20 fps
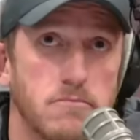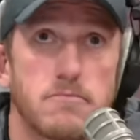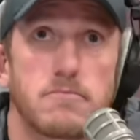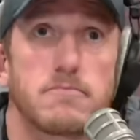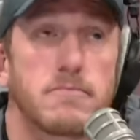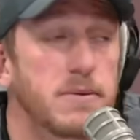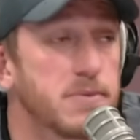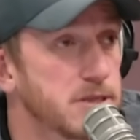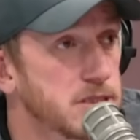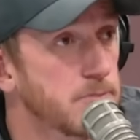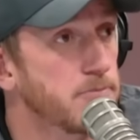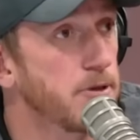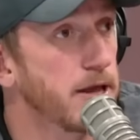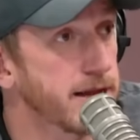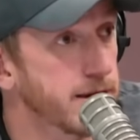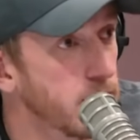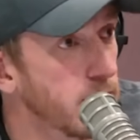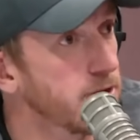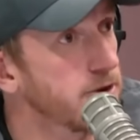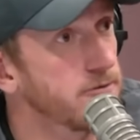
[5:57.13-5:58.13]
maybe it's the play
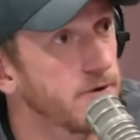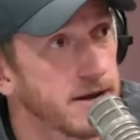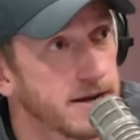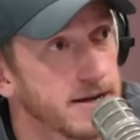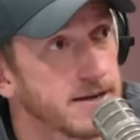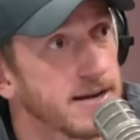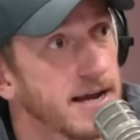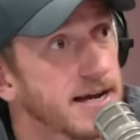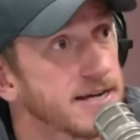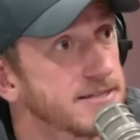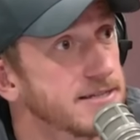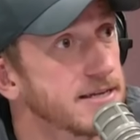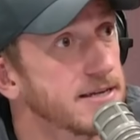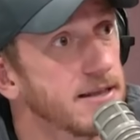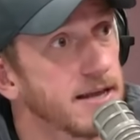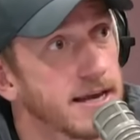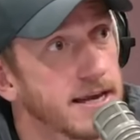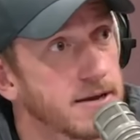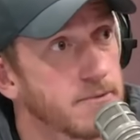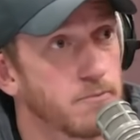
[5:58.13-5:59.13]
caller recognizing,
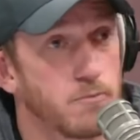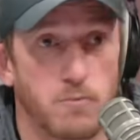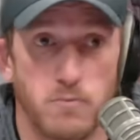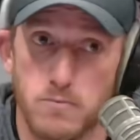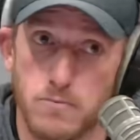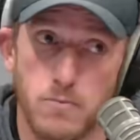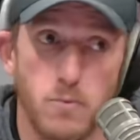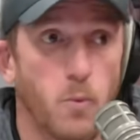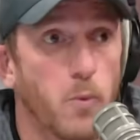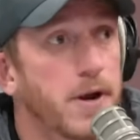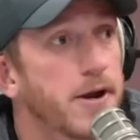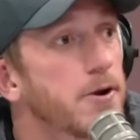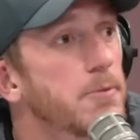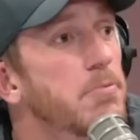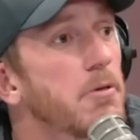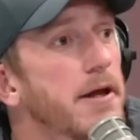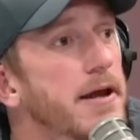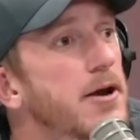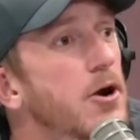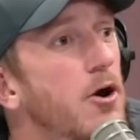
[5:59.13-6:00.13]
like, weird
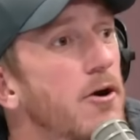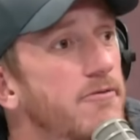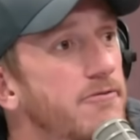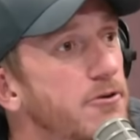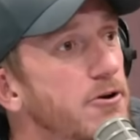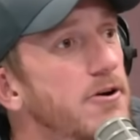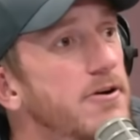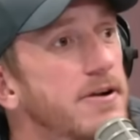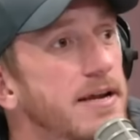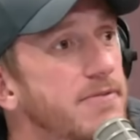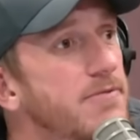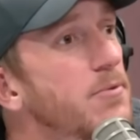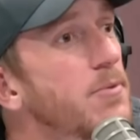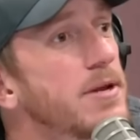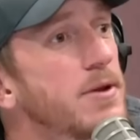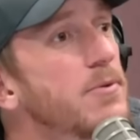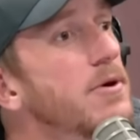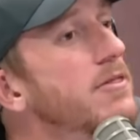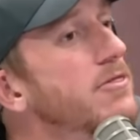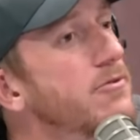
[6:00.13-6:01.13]
play call for even when you
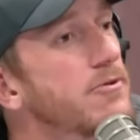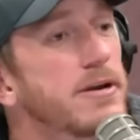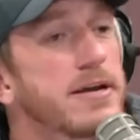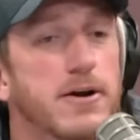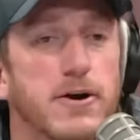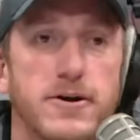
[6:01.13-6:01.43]
want 3 yards.